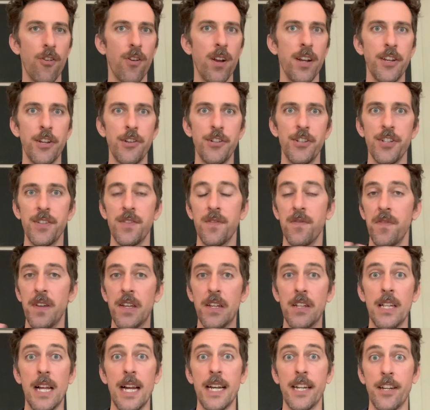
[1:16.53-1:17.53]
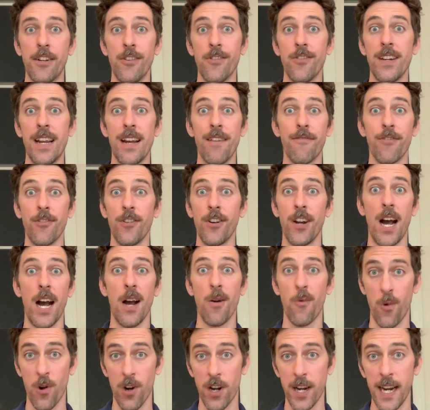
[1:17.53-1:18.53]
and you just feel like you're never
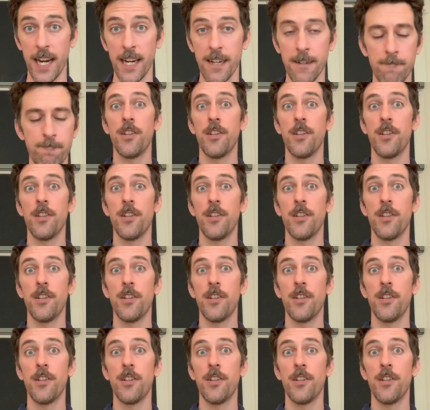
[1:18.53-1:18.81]
not working.